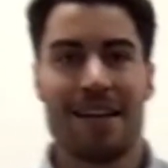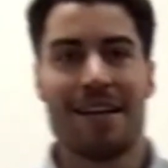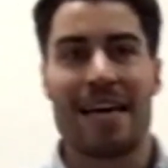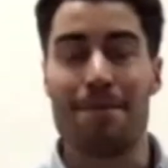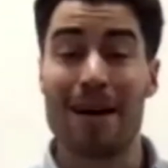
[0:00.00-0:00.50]

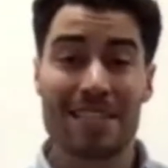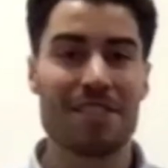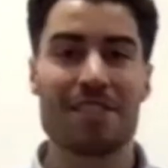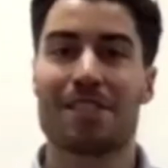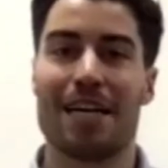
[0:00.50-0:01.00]
Imagine
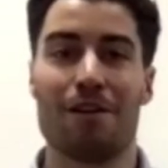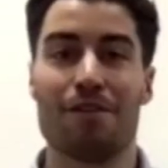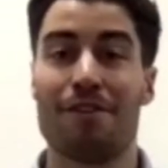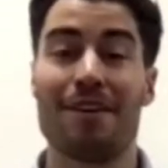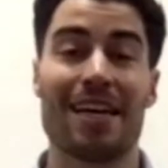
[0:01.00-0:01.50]

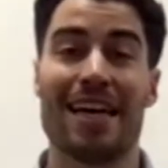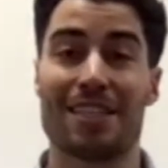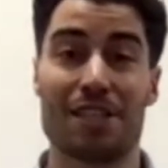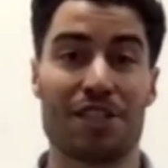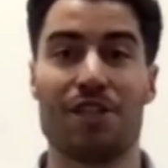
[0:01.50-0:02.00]
yourself as
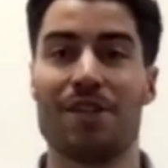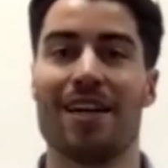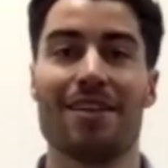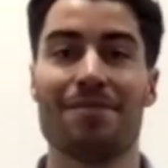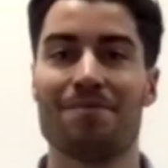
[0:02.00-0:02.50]
a
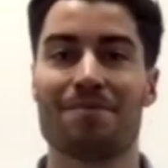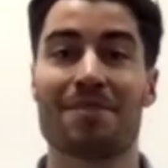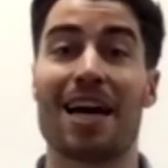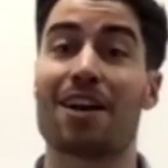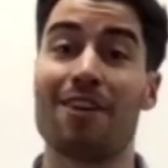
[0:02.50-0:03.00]
tuna.
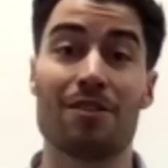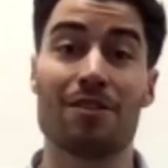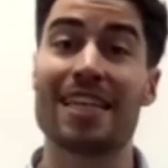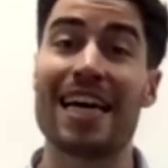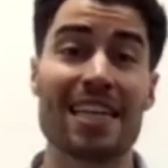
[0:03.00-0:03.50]
At around
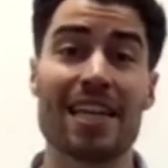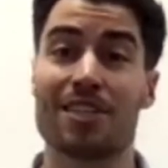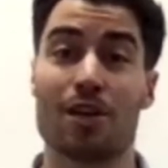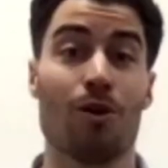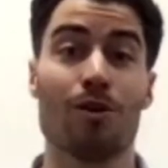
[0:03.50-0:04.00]
10 years
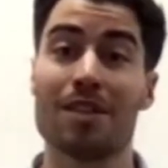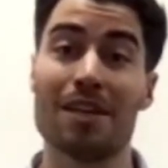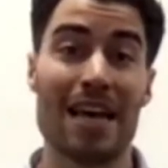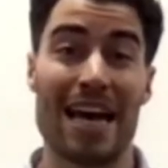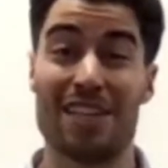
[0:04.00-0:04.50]
old
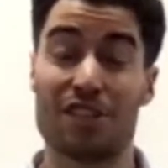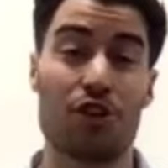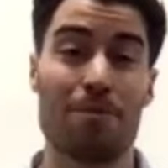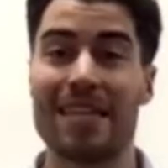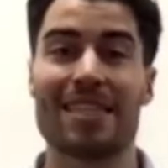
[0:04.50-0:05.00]
and 2
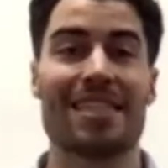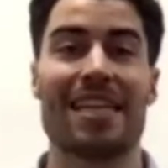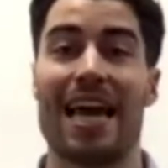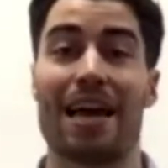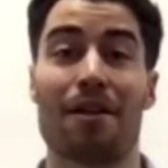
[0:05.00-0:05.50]
meters in
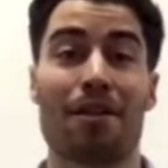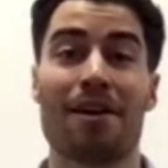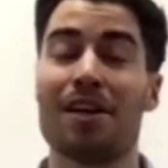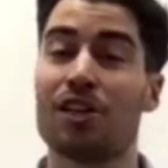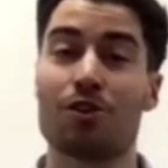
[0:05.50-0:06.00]
length,
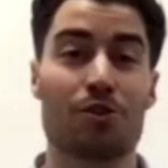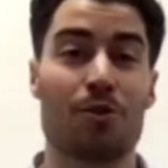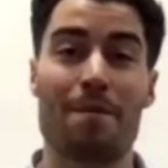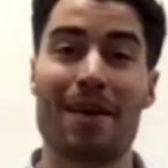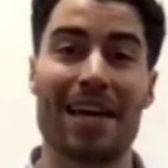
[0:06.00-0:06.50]
you're
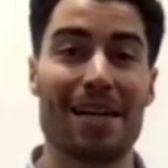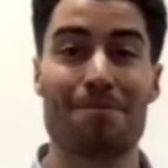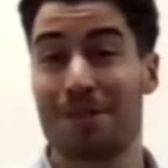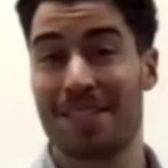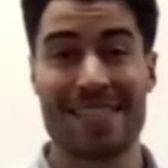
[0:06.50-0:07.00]
swimming in a
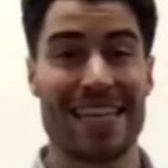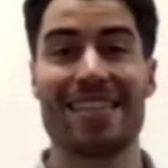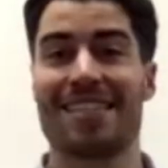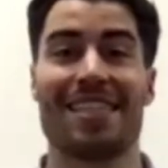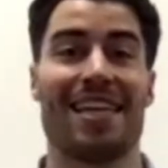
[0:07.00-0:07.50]
pristine
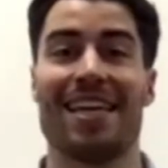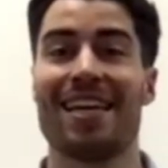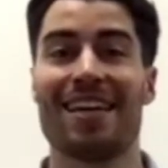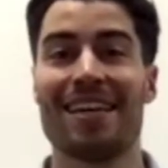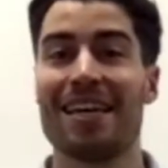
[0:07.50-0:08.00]
sea.
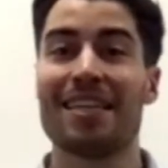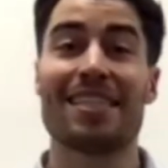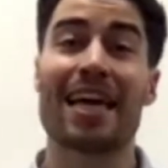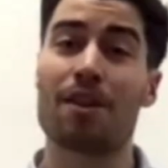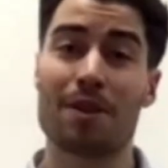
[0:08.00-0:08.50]

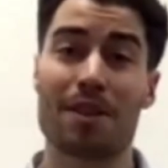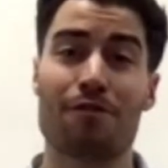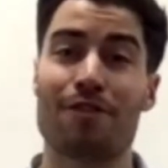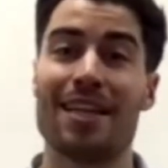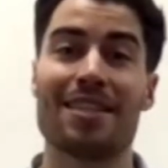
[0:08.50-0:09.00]
Together with your
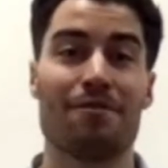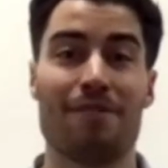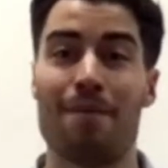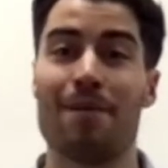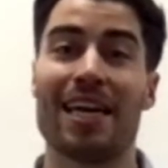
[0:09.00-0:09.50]
friends and
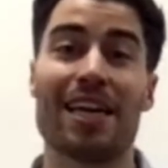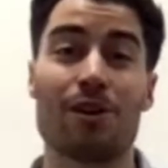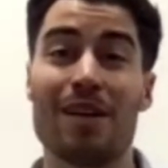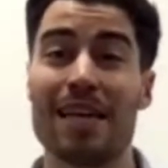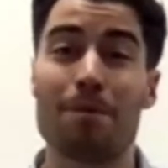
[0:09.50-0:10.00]
family, you
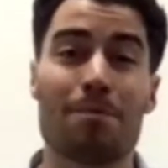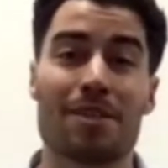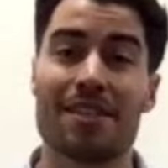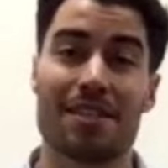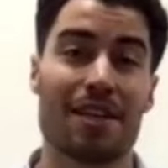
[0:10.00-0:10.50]
leap up to the
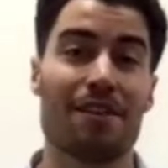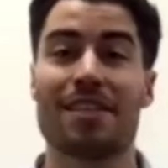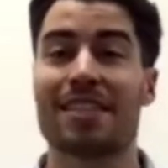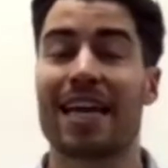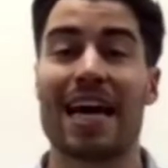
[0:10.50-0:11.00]

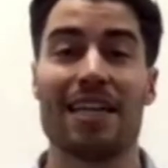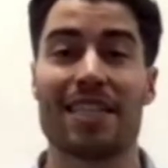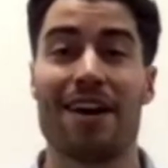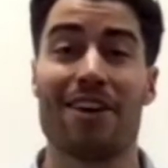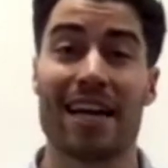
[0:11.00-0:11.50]
surface to catch
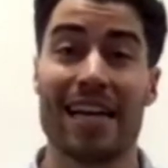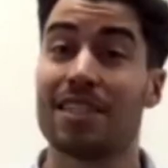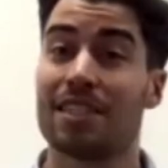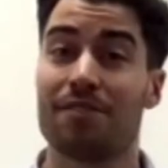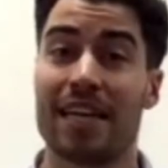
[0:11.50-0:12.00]
herring and
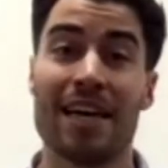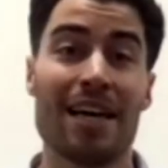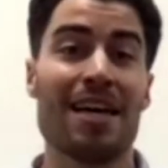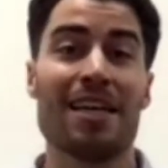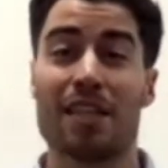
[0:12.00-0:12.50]
anchovy,
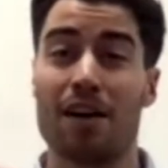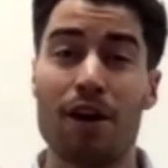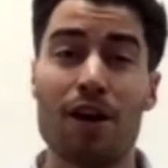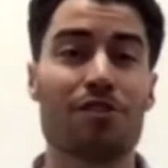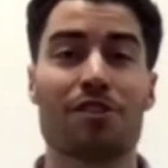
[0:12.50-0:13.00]
dive
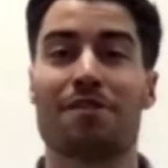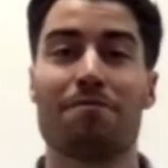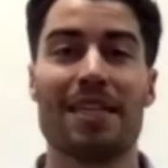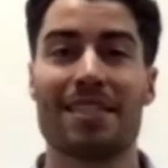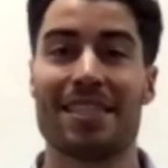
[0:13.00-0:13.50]
hundreds of
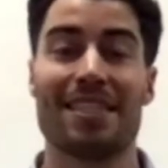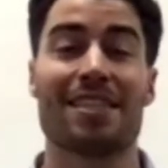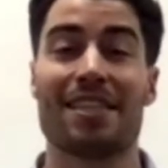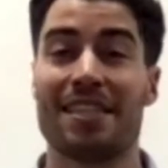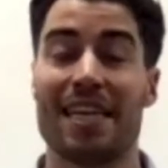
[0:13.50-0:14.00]
meters into
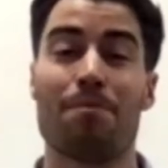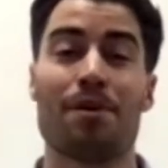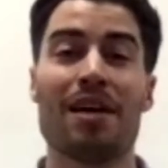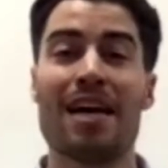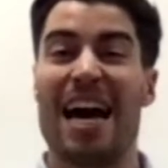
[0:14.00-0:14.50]
the deep,
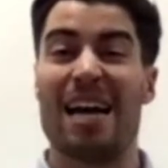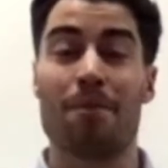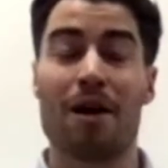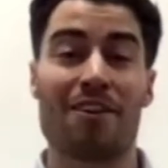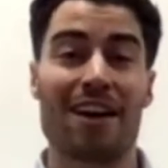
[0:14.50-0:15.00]
and
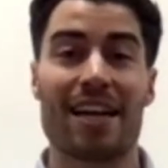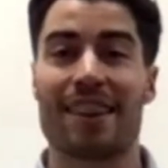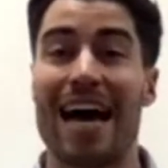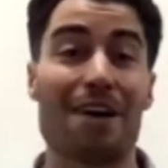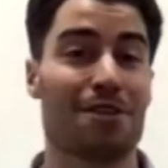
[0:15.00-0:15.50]
migrate
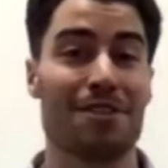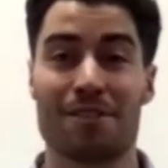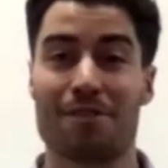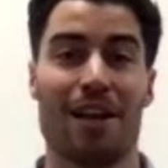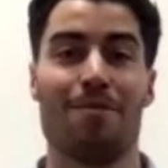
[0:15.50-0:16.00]
thousands of
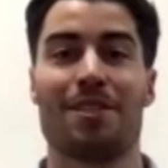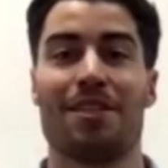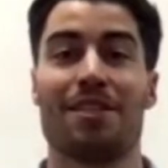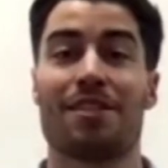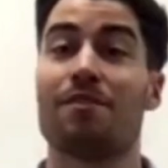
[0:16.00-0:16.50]

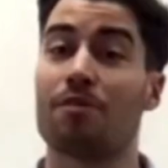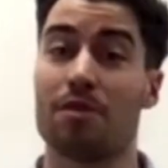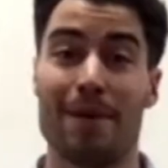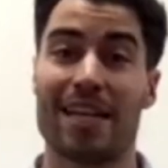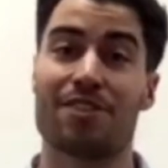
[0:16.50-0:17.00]
kilometers from the
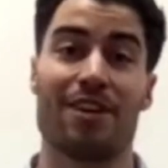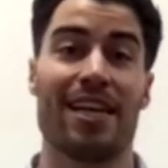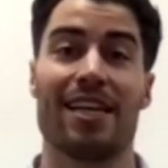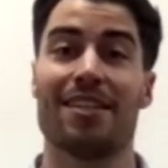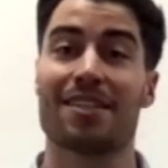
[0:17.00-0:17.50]

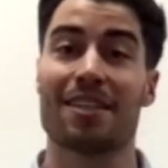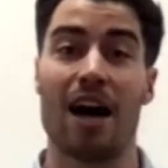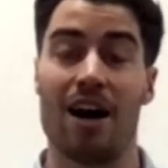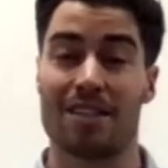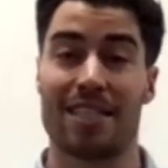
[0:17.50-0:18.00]
Mediterranean to the
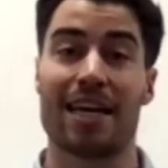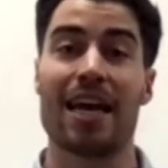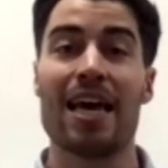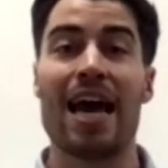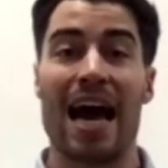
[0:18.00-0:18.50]
Arctic
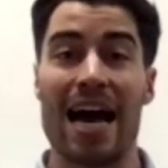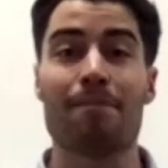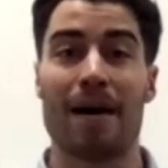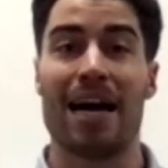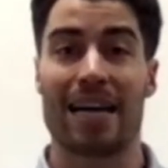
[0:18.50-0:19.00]
and
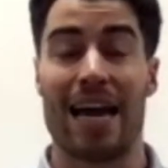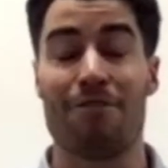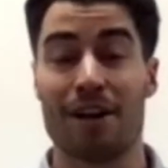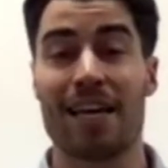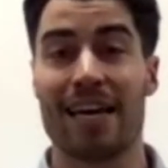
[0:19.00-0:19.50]
back
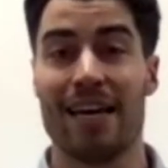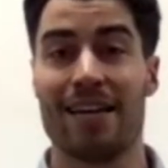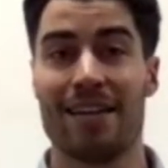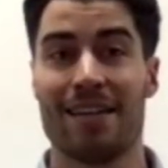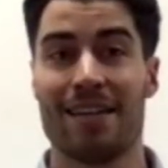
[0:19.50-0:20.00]
every year.
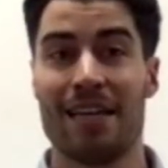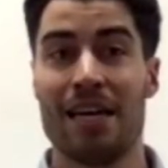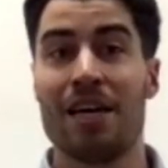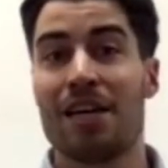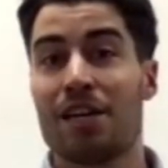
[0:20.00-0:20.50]

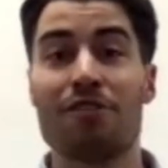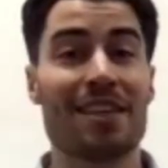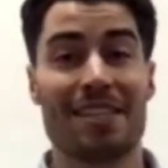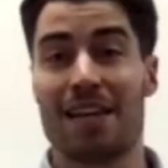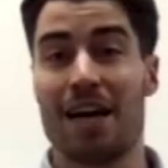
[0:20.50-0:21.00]
You're in
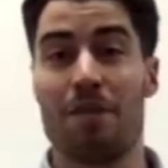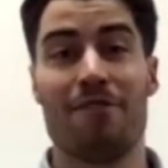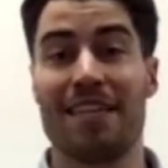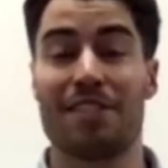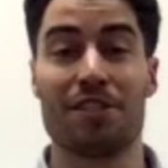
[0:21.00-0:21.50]
the time of
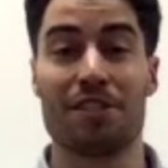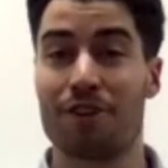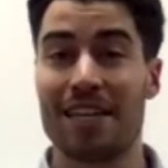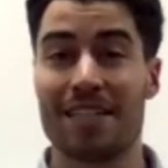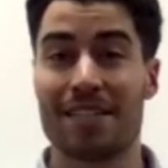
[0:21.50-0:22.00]
ancient
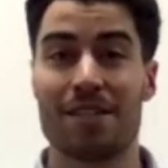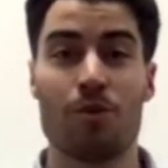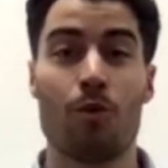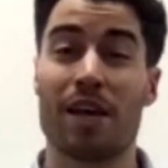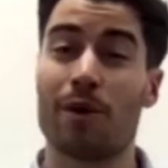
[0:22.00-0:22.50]
Greece,
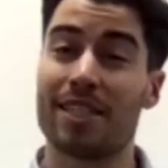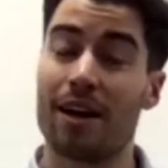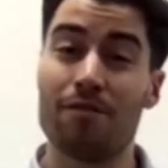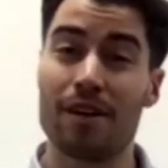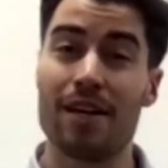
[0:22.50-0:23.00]
where you are
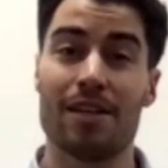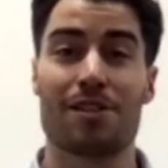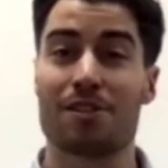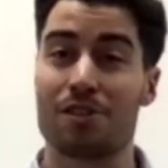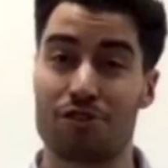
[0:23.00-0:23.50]
diverse,
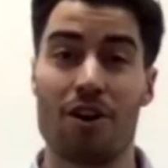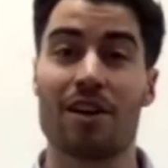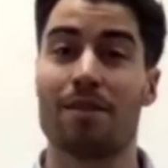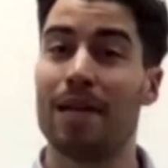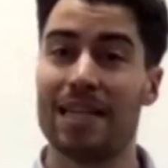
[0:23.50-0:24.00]
strong,
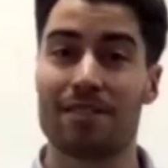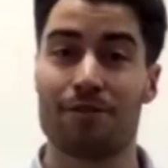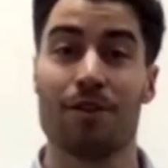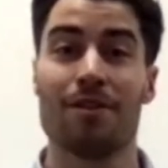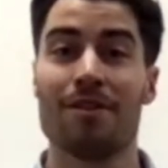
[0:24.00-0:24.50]
and
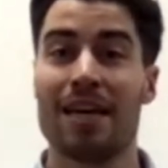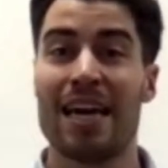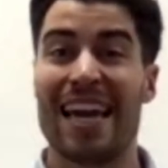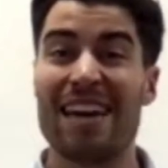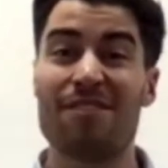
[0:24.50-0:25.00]
plentiful.
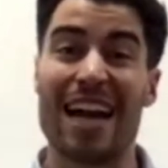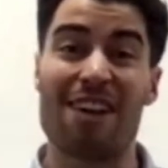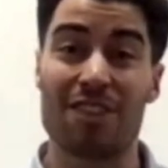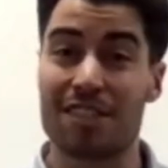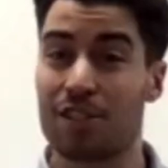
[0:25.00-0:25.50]
Even
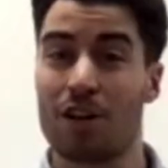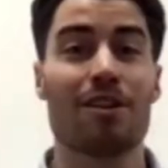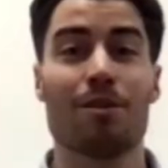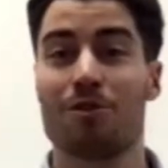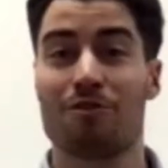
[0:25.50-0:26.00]

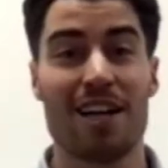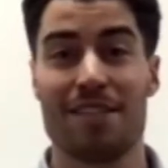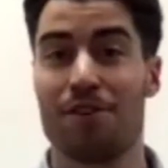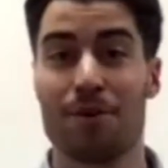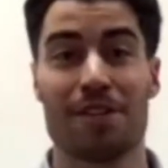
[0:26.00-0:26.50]
Aristotle would write
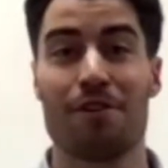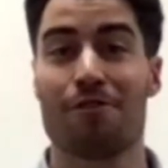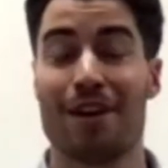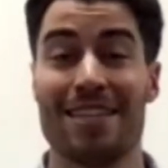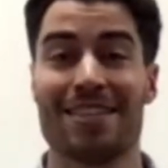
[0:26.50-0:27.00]
of you and your
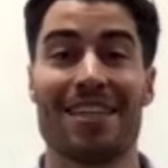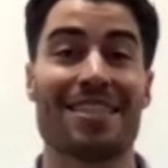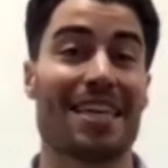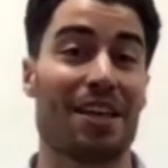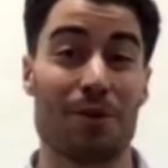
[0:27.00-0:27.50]
friends and
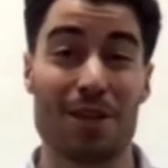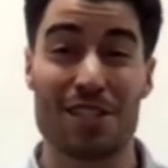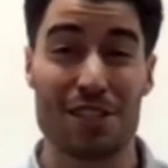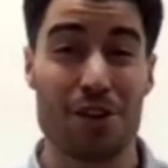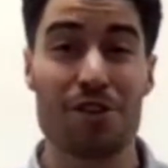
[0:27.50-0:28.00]
say that you are
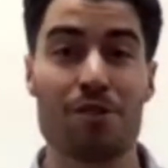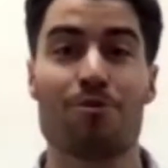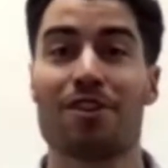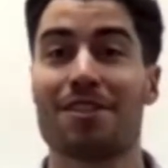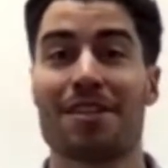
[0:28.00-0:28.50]
so
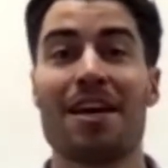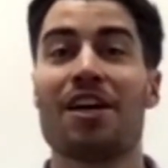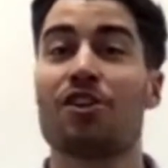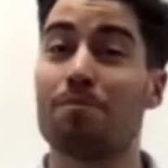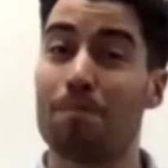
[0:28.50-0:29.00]
numerous,
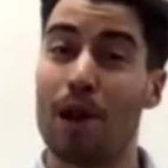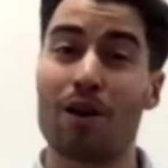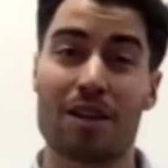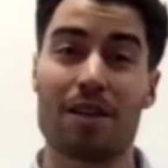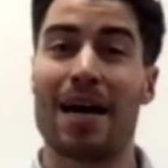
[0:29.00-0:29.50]
you'd block
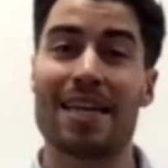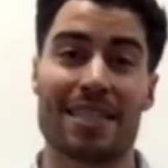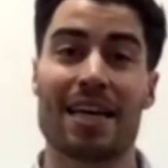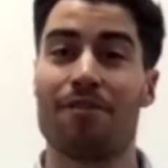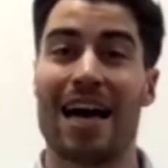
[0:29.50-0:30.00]
the
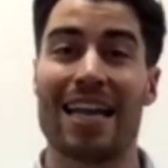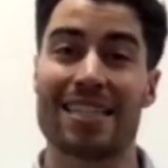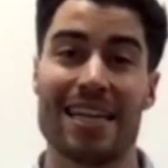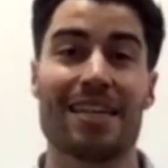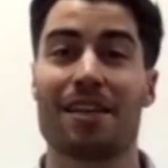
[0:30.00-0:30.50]
passing of
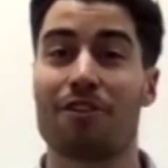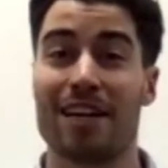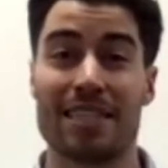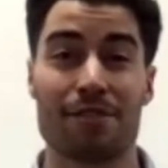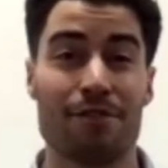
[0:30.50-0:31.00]
Alexander the
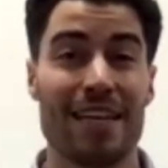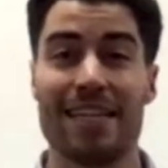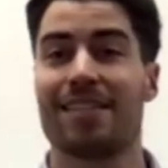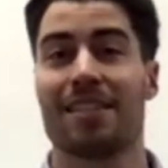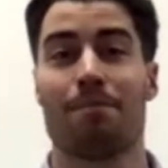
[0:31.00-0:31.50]
Great's fleet
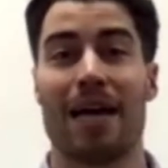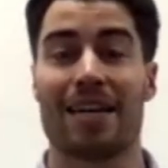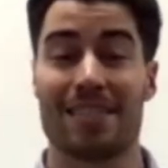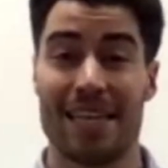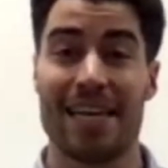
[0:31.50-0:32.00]
to the Black
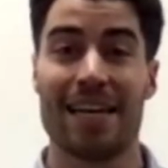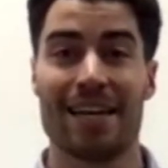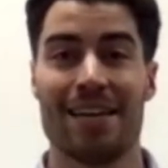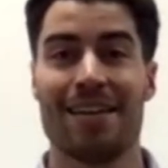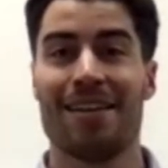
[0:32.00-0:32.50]
Sea.
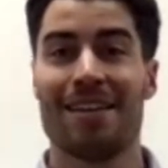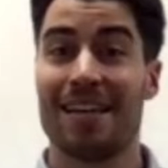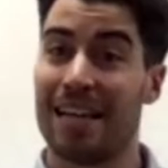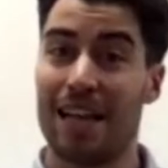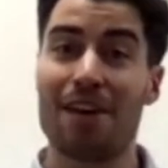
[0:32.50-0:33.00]

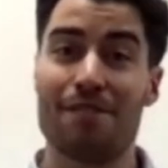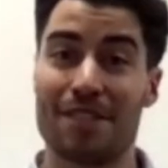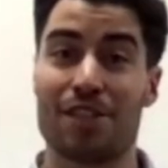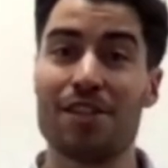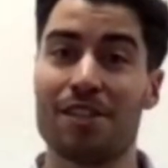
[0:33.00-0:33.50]
Life is
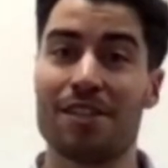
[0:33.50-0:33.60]
good.